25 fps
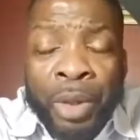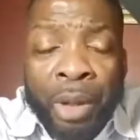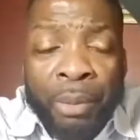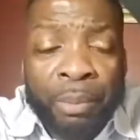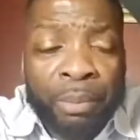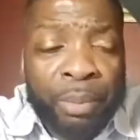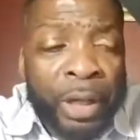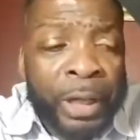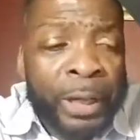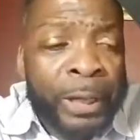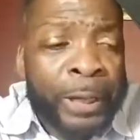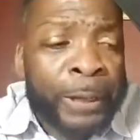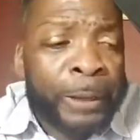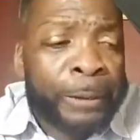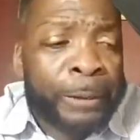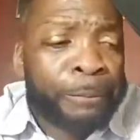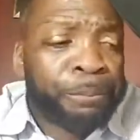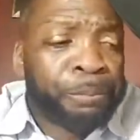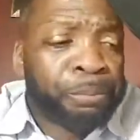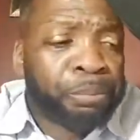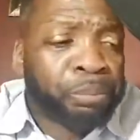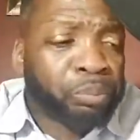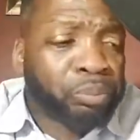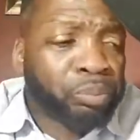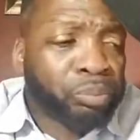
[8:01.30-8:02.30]
But
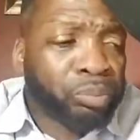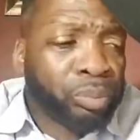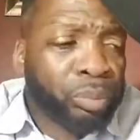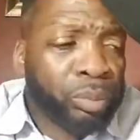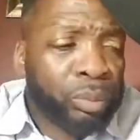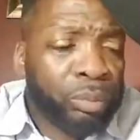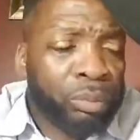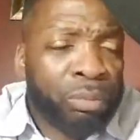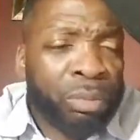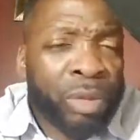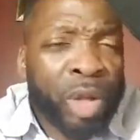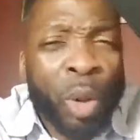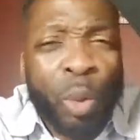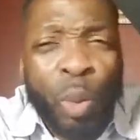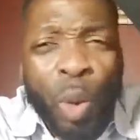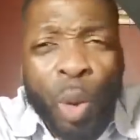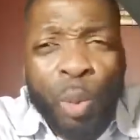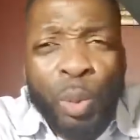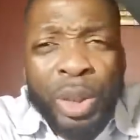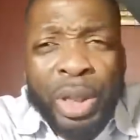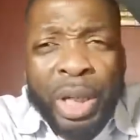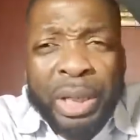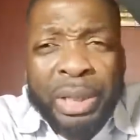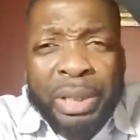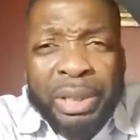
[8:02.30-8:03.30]
when
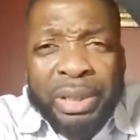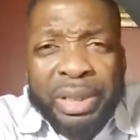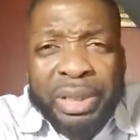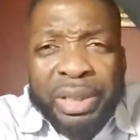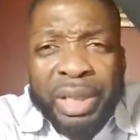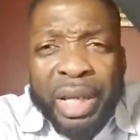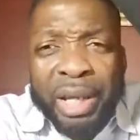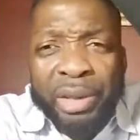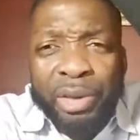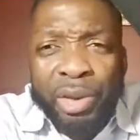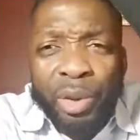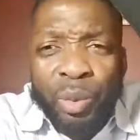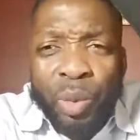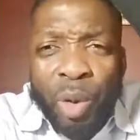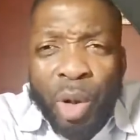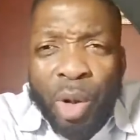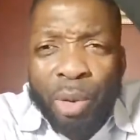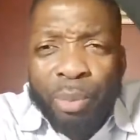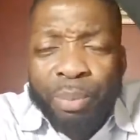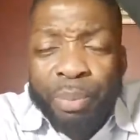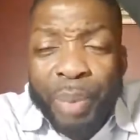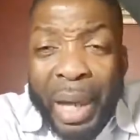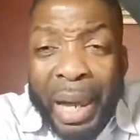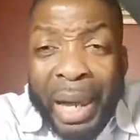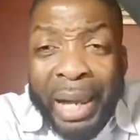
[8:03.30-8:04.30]
we understand the
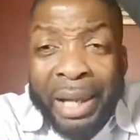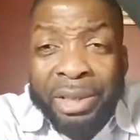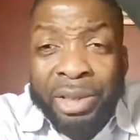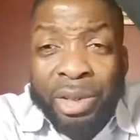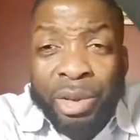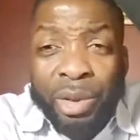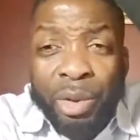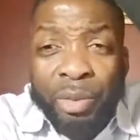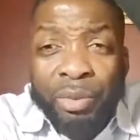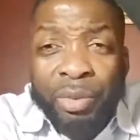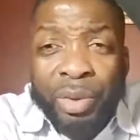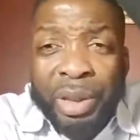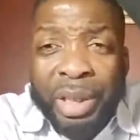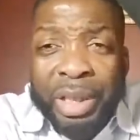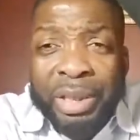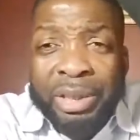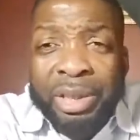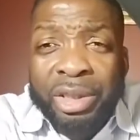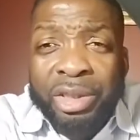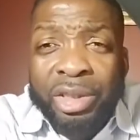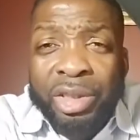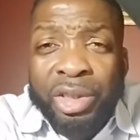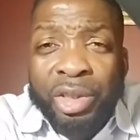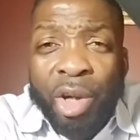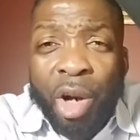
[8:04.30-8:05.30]
word Passover, let's
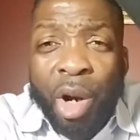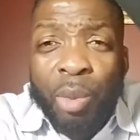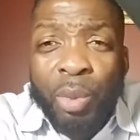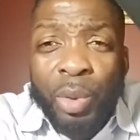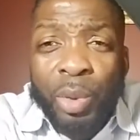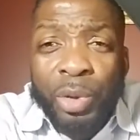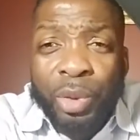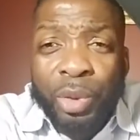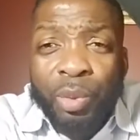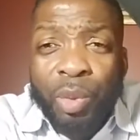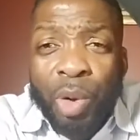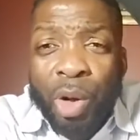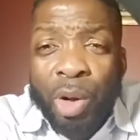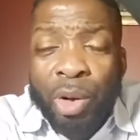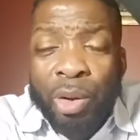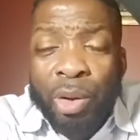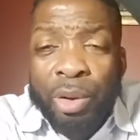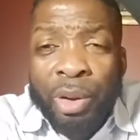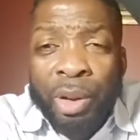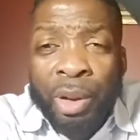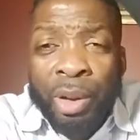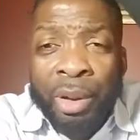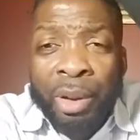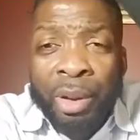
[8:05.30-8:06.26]
just start with the word